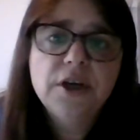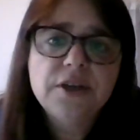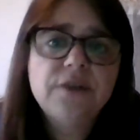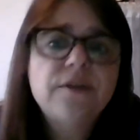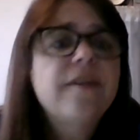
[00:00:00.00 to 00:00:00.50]

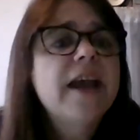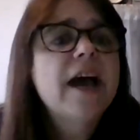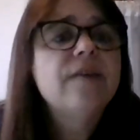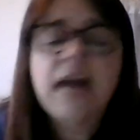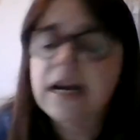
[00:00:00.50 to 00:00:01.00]
so that they
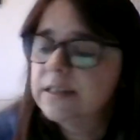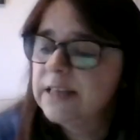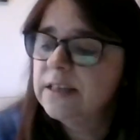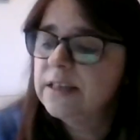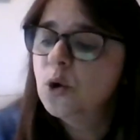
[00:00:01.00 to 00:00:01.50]
have
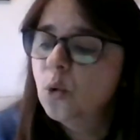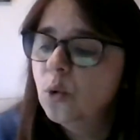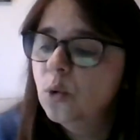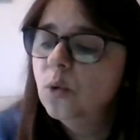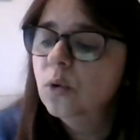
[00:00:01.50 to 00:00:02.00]
access to
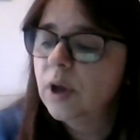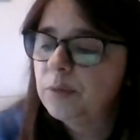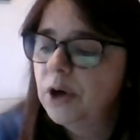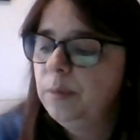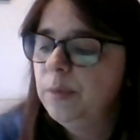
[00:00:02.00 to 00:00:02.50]
all
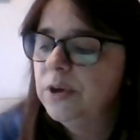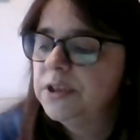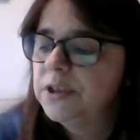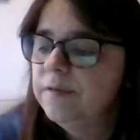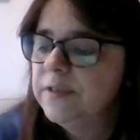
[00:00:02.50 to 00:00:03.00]
appropriate
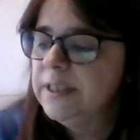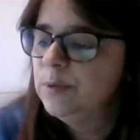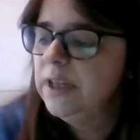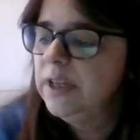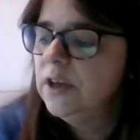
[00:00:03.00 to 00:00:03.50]
services
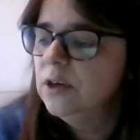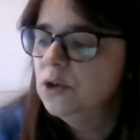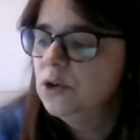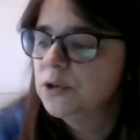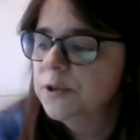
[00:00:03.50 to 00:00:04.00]
within the
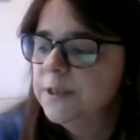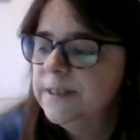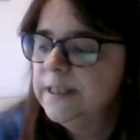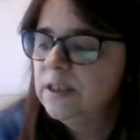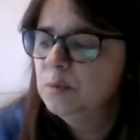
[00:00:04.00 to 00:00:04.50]
youth justice
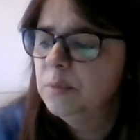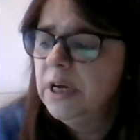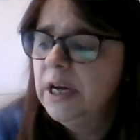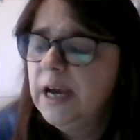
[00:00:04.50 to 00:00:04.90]
system